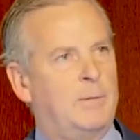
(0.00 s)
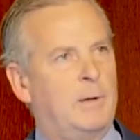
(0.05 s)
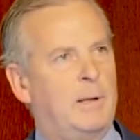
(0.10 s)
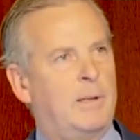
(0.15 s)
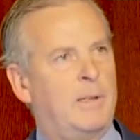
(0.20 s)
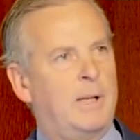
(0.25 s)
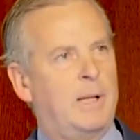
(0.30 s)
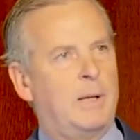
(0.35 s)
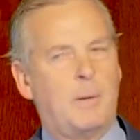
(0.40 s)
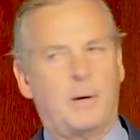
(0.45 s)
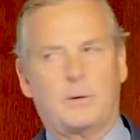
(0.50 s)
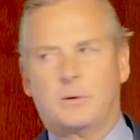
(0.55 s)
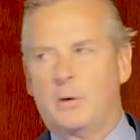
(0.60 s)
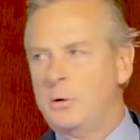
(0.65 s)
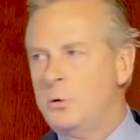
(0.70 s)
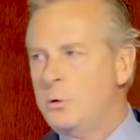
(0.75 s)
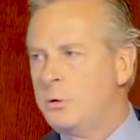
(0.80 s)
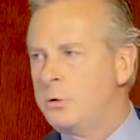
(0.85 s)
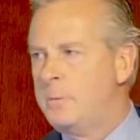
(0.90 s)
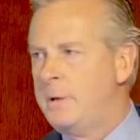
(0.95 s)
If you think about
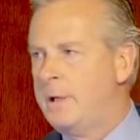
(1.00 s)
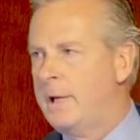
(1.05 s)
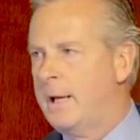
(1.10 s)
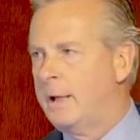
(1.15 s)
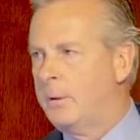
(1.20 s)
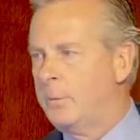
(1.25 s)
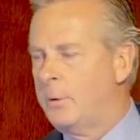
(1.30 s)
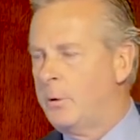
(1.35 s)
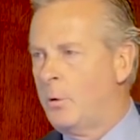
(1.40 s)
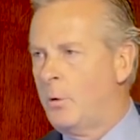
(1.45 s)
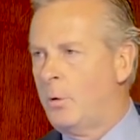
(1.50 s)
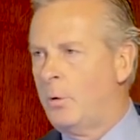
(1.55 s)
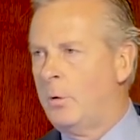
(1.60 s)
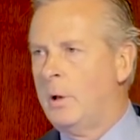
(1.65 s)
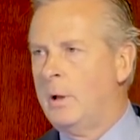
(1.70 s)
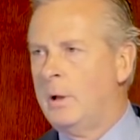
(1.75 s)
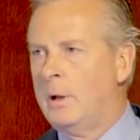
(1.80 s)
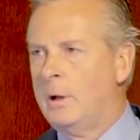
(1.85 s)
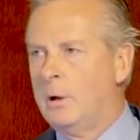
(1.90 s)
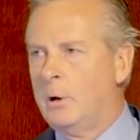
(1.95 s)
the news media that we
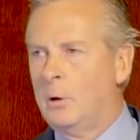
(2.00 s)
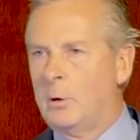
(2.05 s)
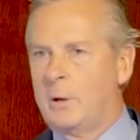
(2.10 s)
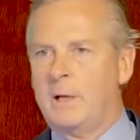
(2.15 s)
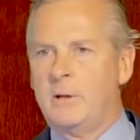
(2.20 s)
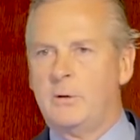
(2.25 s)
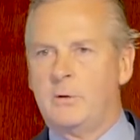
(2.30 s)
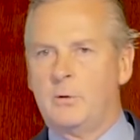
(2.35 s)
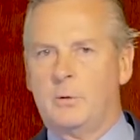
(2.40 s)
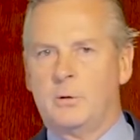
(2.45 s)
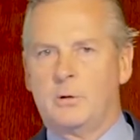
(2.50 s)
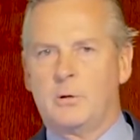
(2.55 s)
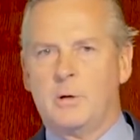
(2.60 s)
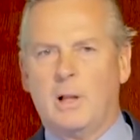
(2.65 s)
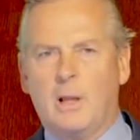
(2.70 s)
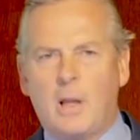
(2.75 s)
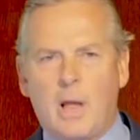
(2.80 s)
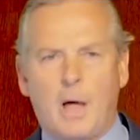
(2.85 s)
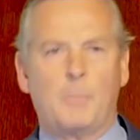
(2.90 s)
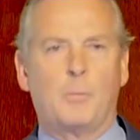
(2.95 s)
all look into, it's
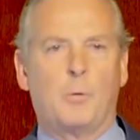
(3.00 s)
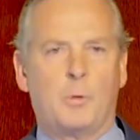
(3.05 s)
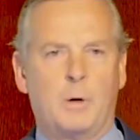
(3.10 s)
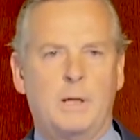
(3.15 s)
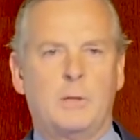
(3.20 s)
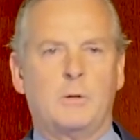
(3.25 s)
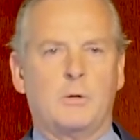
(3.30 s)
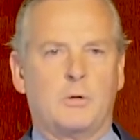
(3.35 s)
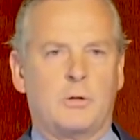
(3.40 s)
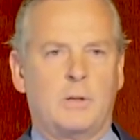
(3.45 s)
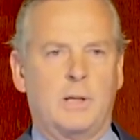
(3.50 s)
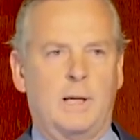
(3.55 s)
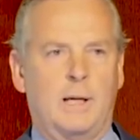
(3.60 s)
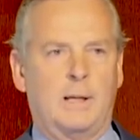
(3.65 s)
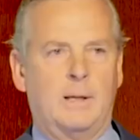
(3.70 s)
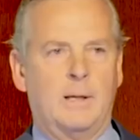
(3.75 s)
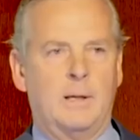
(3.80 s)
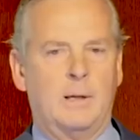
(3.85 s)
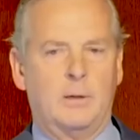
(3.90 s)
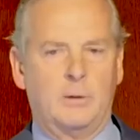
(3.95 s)
a lot more
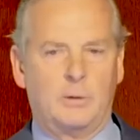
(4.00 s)
interesting